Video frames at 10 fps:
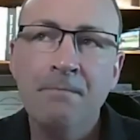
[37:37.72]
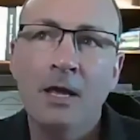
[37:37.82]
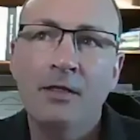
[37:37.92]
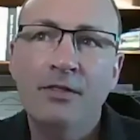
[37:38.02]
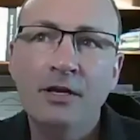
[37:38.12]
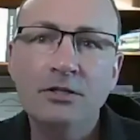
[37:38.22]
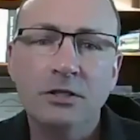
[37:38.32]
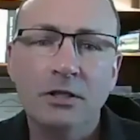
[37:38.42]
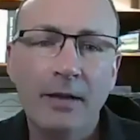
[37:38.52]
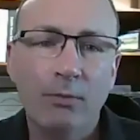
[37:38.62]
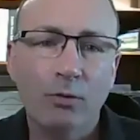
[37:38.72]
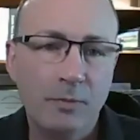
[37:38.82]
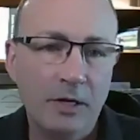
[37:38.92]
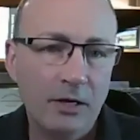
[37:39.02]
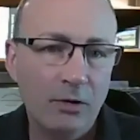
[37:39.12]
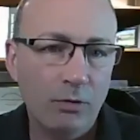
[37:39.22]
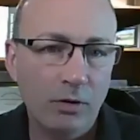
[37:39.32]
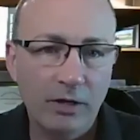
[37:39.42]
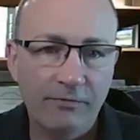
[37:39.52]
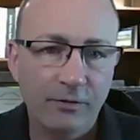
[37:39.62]
These labels begin to
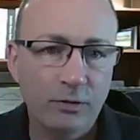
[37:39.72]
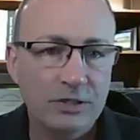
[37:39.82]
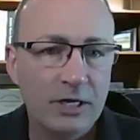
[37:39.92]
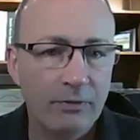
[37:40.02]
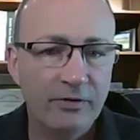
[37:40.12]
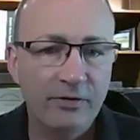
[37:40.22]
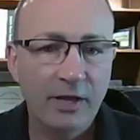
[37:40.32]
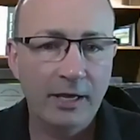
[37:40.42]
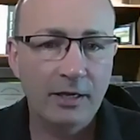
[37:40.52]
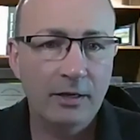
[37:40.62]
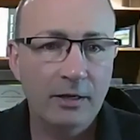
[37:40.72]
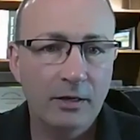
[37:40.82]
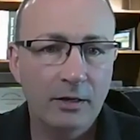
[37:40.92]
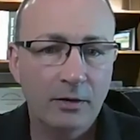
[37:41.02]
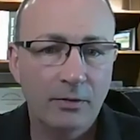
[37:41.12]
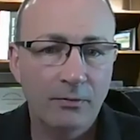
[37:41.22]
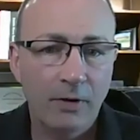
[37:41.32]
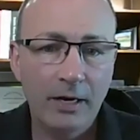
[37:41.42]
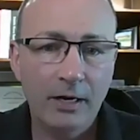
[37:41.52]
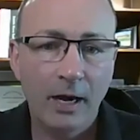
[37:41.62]
really influence how we think,
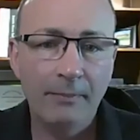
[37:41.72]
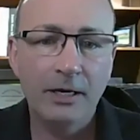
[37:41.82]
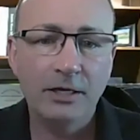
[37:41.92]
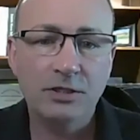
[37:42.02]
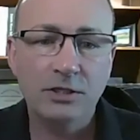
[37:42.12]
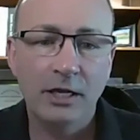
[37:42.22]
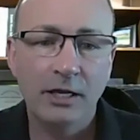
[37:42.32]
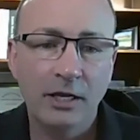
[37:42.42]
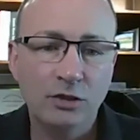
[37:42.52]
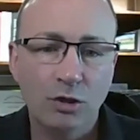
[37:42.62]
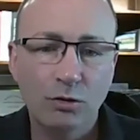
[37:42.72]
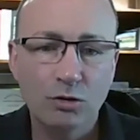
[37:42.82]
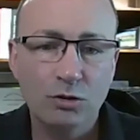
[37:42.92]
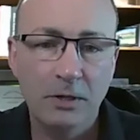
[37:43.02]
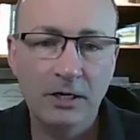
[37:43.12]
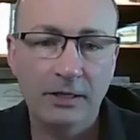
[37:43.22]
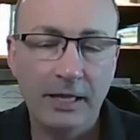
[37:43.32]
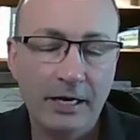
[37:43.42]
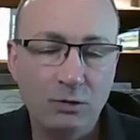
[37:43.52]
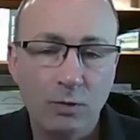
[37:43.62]
right? I mean, and Joe, you speak to
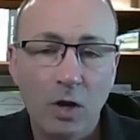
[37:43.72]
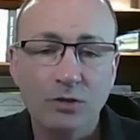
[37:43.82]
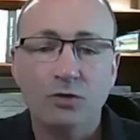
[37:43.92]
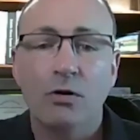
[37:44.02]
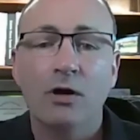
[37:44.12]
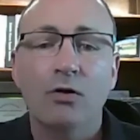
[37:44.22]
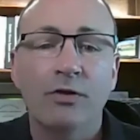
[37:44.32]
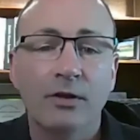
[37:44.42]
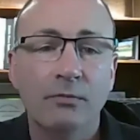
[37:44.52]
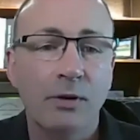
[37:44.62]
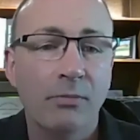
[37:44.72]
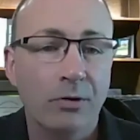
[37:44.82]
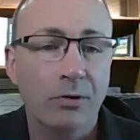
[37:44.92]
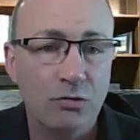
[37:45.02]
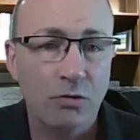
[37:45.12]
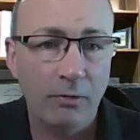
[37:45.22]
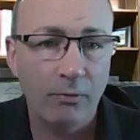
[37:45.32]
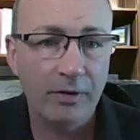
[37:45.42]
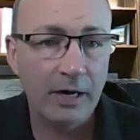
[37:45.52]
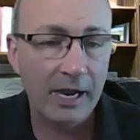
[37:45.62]
that as we all struggle with it and people are struggling
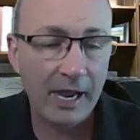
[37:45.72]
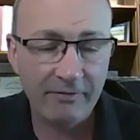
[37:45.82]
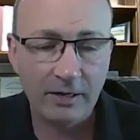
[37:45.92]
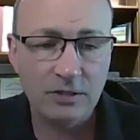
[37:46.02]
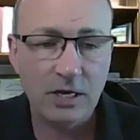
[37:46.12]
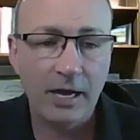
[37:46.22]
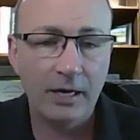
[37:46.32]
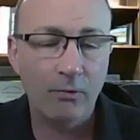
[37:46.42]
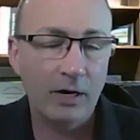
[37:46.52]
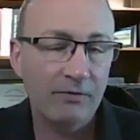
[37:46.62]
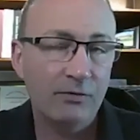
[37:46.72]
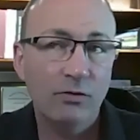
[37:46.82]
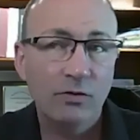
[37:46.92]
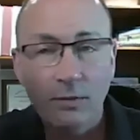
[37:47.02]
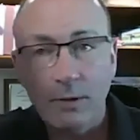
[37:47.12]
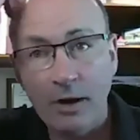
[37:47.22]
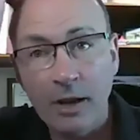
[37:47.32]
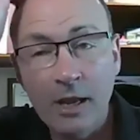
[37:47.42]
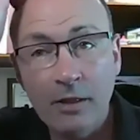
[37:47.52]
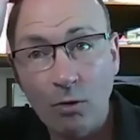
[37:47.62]
with it. I have anxiety, right? If you think about
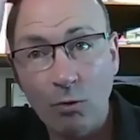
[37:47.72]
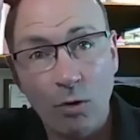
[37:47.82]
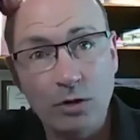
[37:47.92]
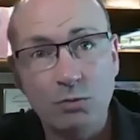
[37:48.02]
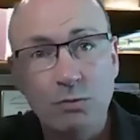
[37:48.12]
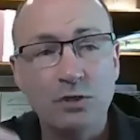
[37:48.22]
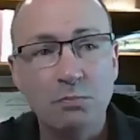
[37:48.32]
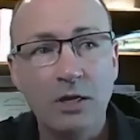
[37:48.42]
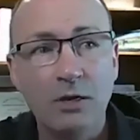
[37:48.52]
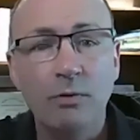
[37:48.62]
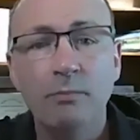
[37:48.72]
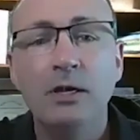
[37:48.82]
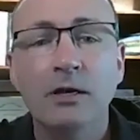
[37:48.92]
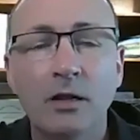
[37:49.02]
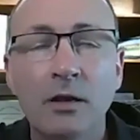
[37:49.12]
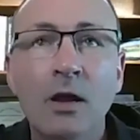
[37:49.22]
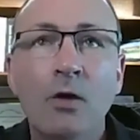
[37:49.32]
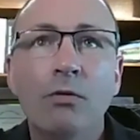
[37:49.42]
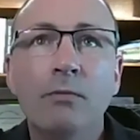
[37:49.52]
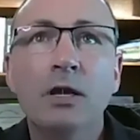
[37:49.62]
the words we speak, we begin
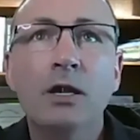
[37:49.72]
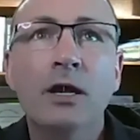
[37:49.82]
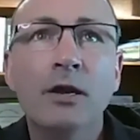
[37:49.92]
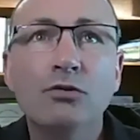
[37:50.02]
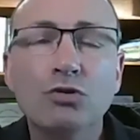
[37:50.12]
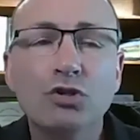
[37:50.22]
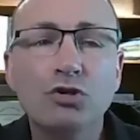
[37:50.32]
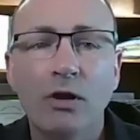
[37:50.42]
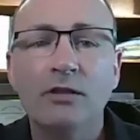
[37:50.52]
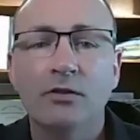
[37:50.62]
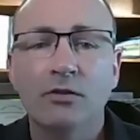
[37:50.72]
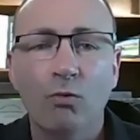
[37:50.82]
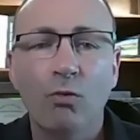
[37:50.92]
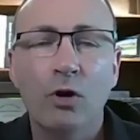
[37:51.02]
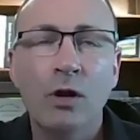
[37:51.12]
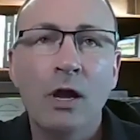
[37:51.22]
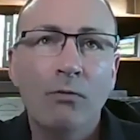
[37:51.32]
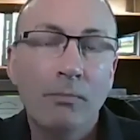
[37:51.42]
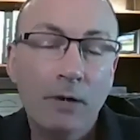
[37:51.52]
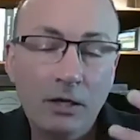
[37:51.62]
to strengthen the word.
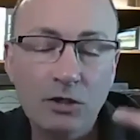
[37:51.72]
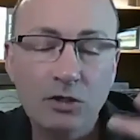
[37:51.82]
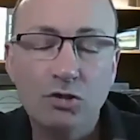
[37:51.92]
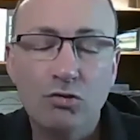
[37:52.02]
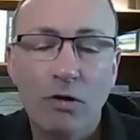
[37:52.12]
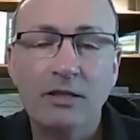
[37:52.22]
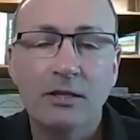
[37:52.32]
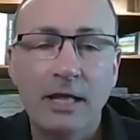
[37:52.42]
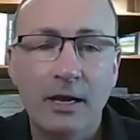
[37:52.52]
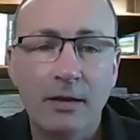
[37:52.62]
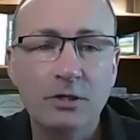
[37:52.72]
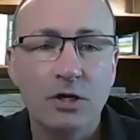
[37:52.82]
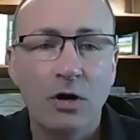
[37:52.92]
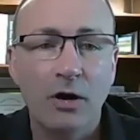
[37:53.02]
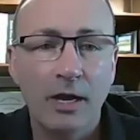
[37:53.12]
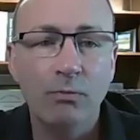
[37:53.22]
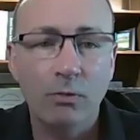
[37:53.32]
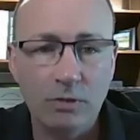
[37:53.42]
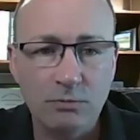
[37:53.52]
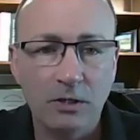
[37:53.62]
We begin to strengthen that image in our head when
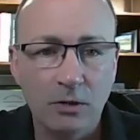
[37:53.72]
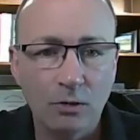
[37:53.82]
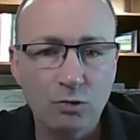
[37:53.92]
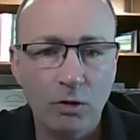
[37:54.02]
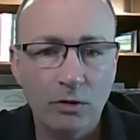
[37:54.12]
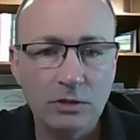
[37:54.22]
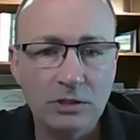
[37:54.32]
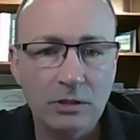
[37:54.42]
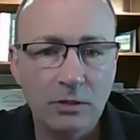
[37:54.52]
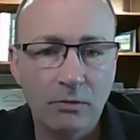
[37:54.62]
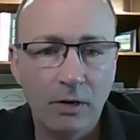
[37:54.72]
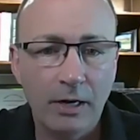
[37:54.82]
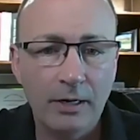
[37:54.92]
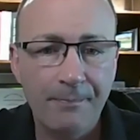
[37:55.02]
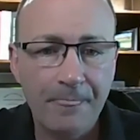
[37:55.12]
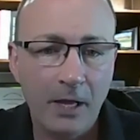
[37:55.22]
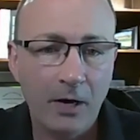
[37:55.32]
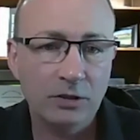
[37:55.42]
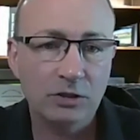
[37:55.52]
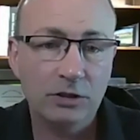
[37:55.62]
we speak those words, right? And
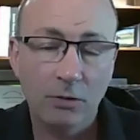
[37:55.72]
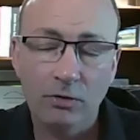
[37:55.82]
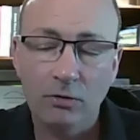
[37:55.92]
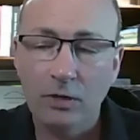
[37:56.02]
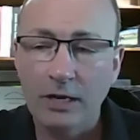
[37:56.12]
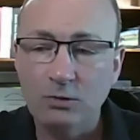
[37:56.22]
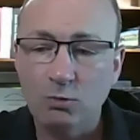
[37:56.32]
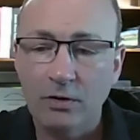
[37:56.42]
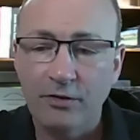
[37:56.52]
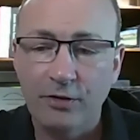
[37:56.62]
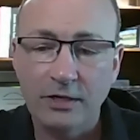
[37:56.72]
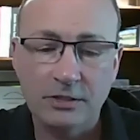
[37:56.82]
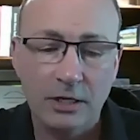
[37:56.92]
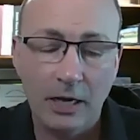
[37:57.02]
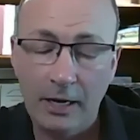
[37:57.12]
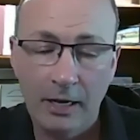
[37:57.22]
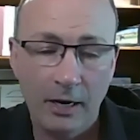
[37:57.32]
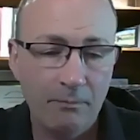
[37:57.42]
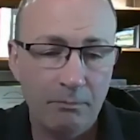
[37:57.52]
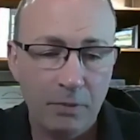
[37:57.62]
I'll just share with you guys one of the things that
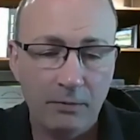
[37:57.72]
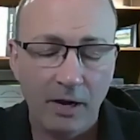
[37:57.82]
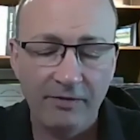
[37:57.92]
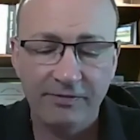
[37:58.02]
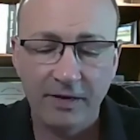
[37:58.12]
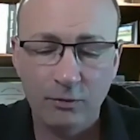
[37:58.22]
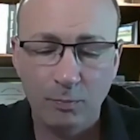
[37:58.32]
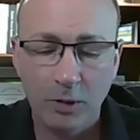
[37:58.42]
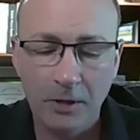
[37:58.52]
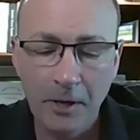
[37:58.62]
I'm big in my faith, but